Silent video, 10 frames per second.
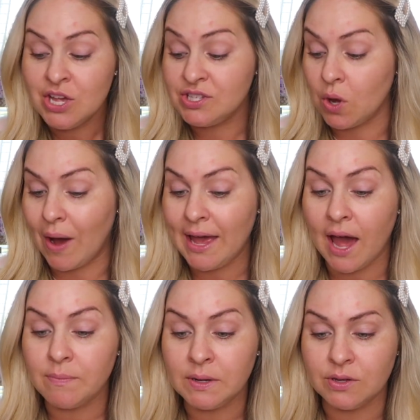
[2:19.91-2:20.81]
So I
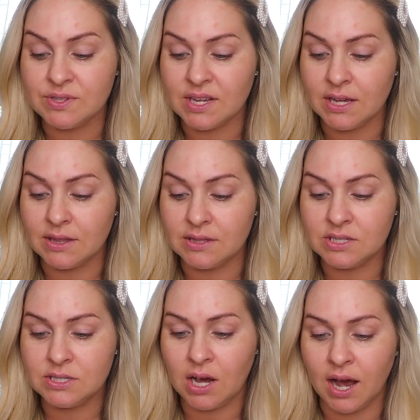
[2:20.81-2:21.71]
had been using
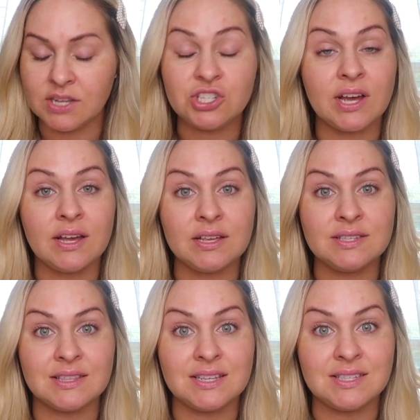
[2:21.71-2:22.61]

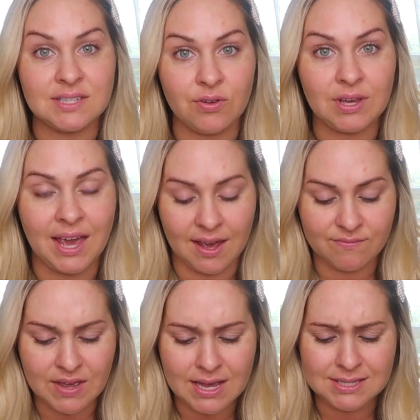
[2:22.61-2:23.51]
Tatcha's The Silk
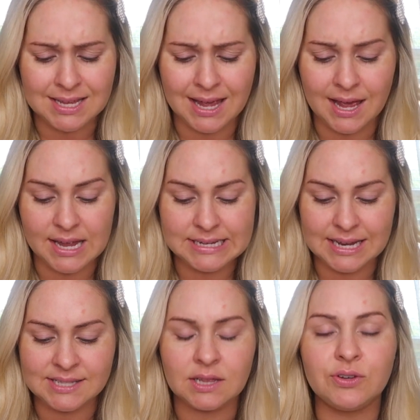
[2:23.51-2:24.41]
Canvas, and
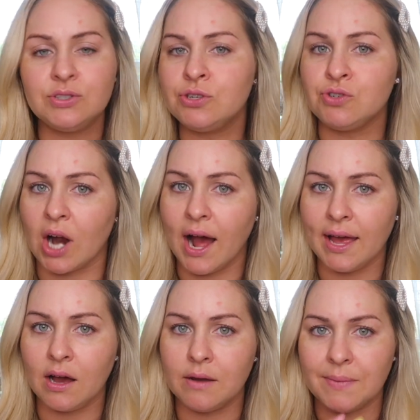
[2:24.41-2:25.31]
it's a little too
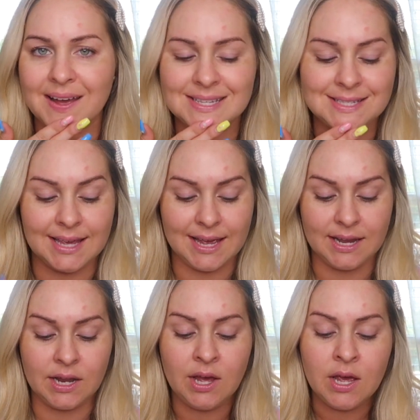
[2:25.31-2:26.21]
drying on my
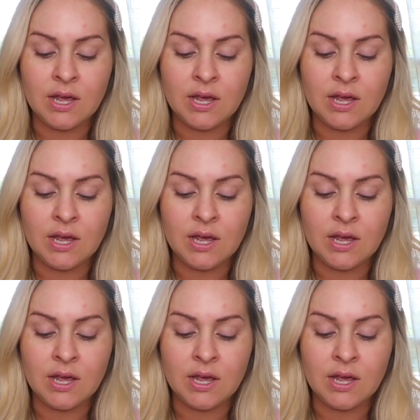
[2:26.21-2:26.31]
skin.